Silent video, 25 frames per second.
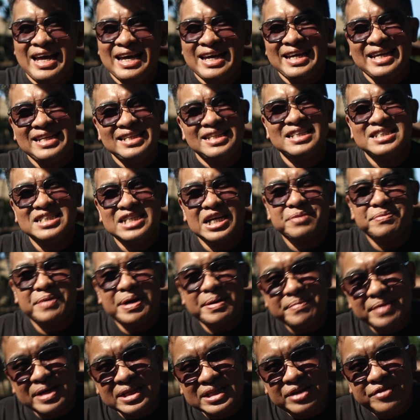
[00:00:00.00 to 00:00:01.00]
hit the subscribe
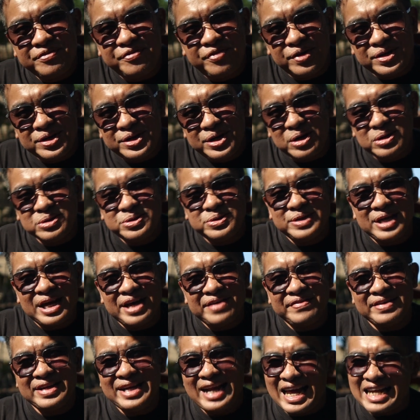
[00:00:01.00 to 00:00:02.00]
button for those who
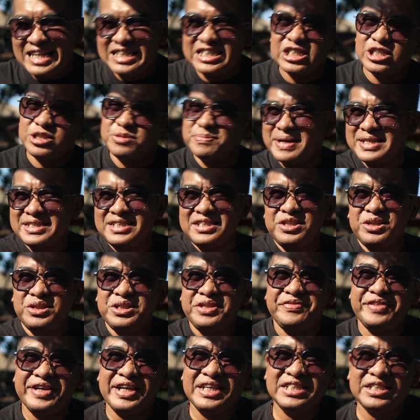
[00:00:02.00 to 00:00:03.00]
haven't and smash the
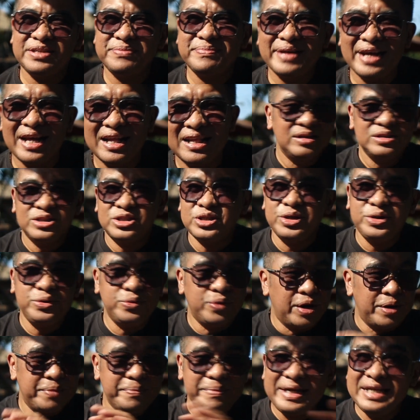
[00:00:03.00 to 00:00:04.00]
notification bell so you
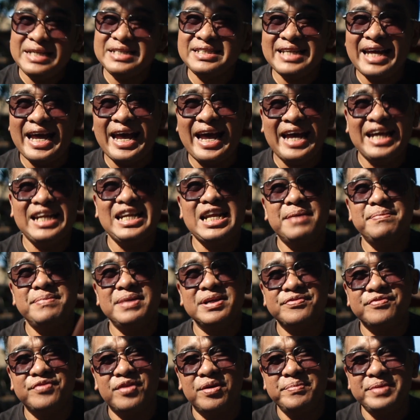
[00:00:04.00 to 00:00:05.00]
won't miss any
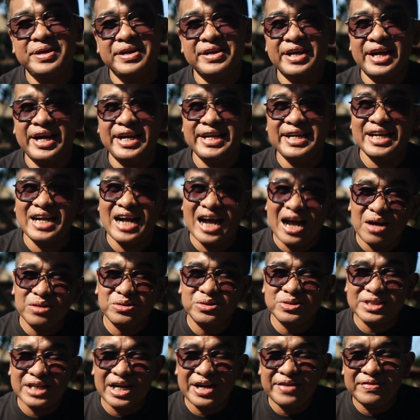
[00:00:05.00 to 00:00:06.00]
update from me regarding how to
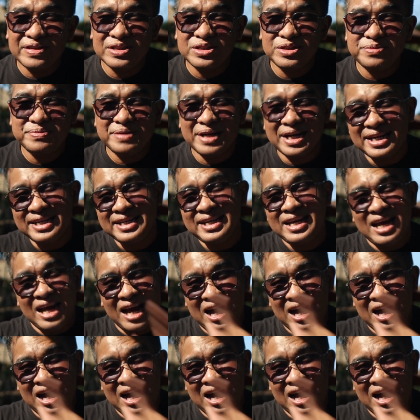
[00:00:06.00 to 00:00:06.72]
travel to Bali,